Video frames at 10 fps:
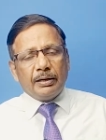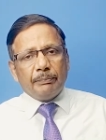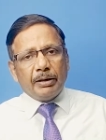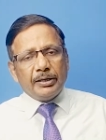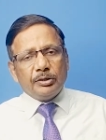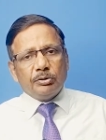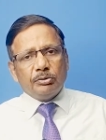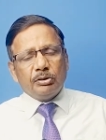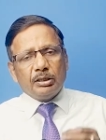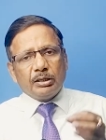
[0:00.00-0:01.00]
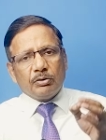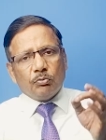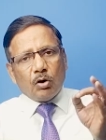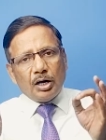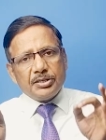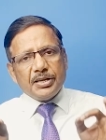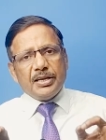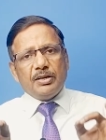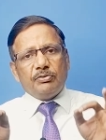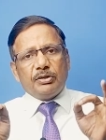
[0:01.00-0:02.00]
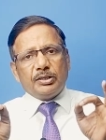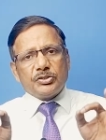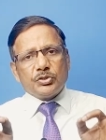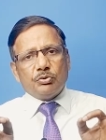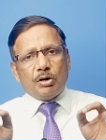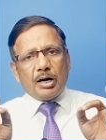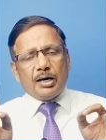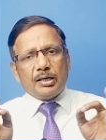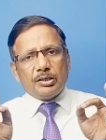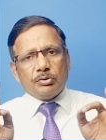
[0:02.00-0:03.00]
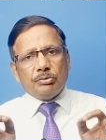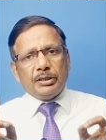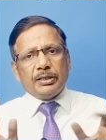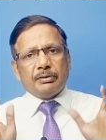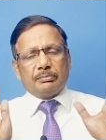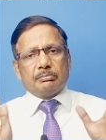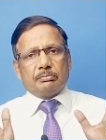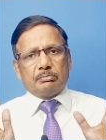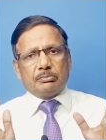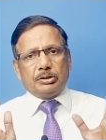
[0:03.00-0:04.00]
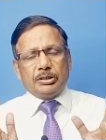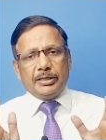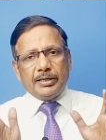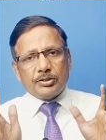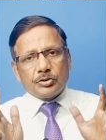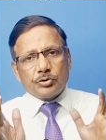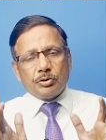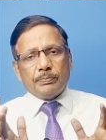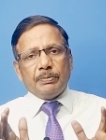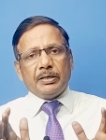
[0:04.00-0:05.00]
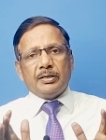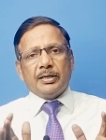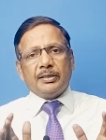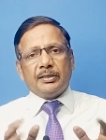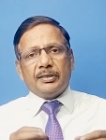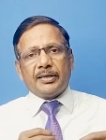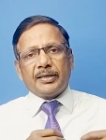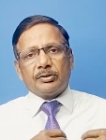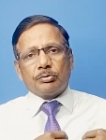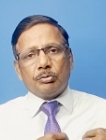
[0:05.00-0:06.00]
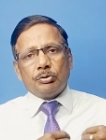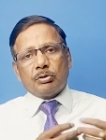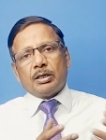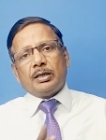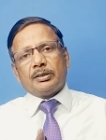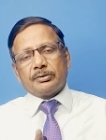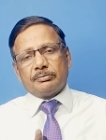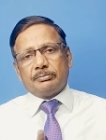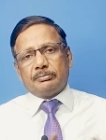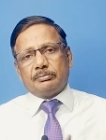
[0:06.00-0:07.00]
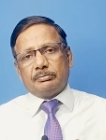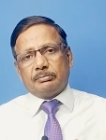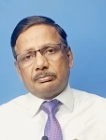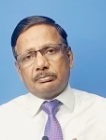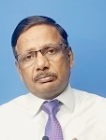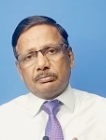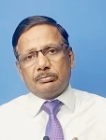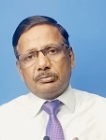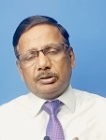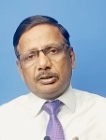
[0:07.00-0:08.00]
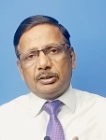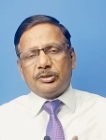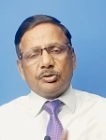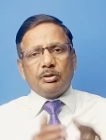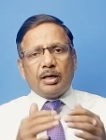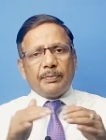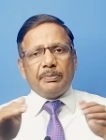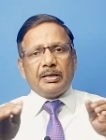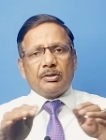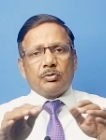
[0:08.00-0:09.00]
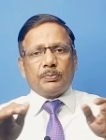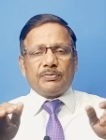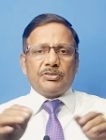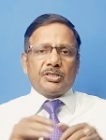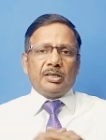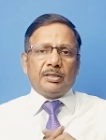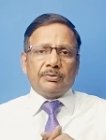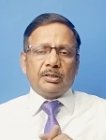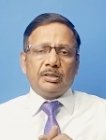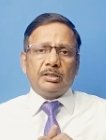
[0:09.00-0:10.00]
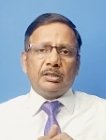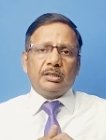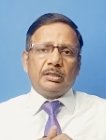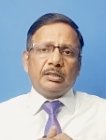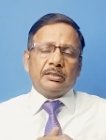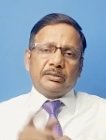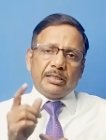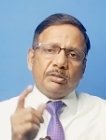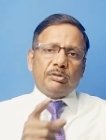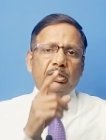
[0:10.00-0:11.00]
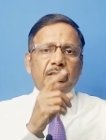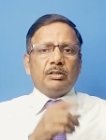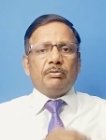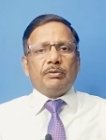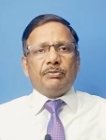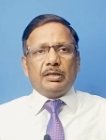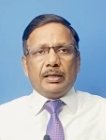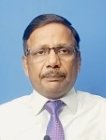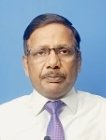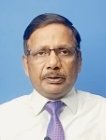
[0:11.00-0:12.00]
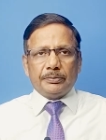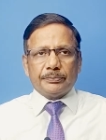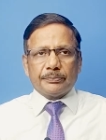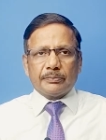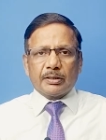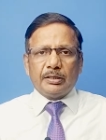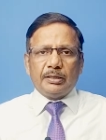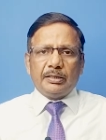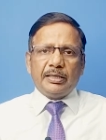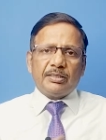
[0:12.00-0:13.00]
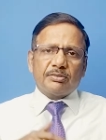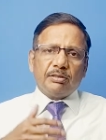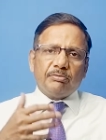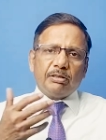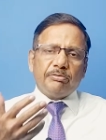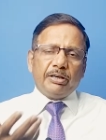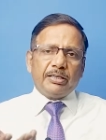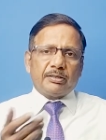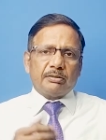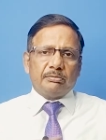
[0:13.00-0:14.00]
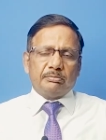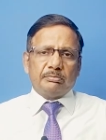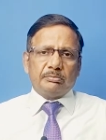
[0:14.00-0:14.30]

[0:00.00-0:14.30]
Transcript: Mind you, whatever you are doing, it should be done direct through your heart. It should not be at the superficial level. Then only you will feel happy. Let someone vent.